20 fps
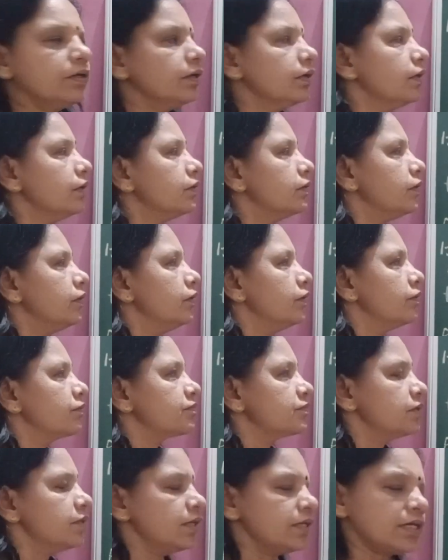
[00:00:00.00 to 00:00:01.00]
It
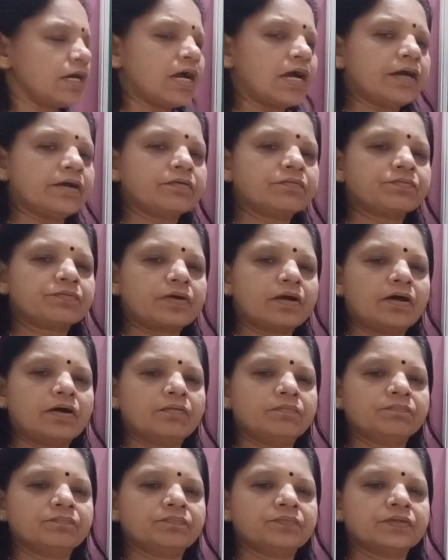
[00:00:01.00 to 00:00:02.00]
is derived
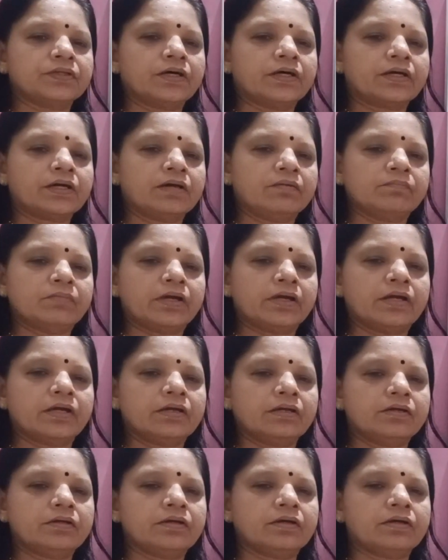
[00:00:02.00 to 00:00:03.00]
from the
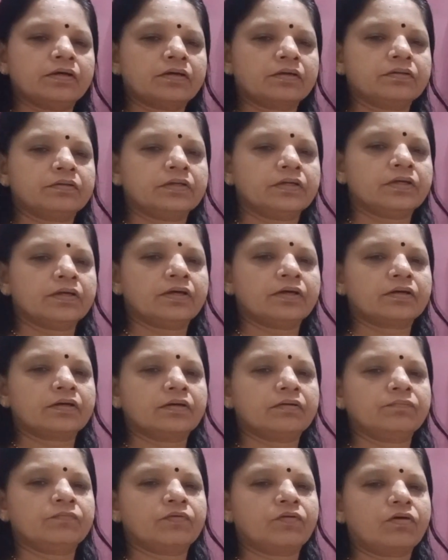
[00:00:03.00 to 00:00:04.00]
remainder
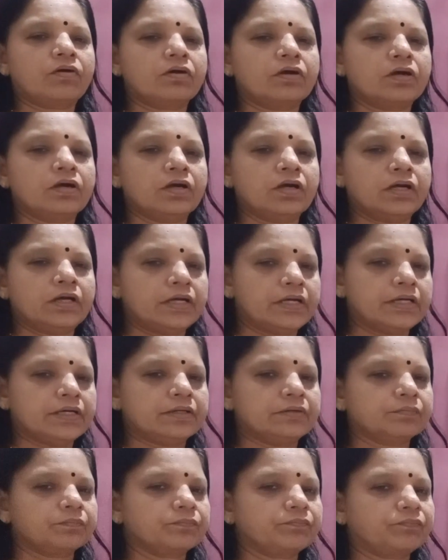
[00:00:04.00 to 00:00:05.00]
theorem
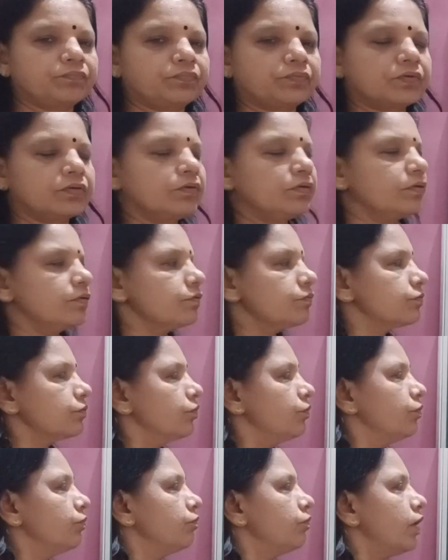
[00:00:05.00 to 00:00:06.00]
only.
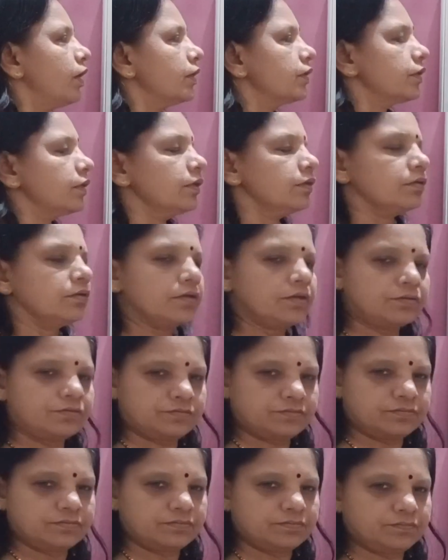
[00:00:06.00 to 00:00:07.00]
So what it
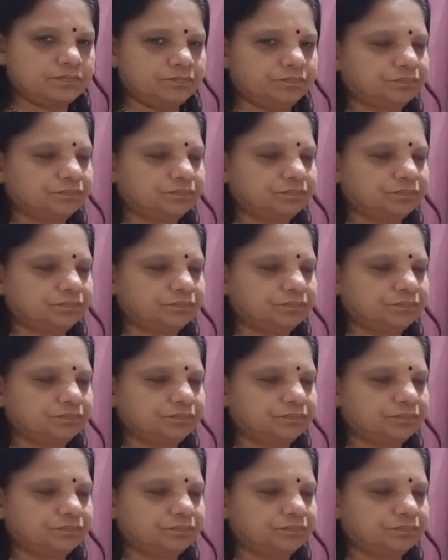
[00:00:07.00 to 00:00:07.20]
is?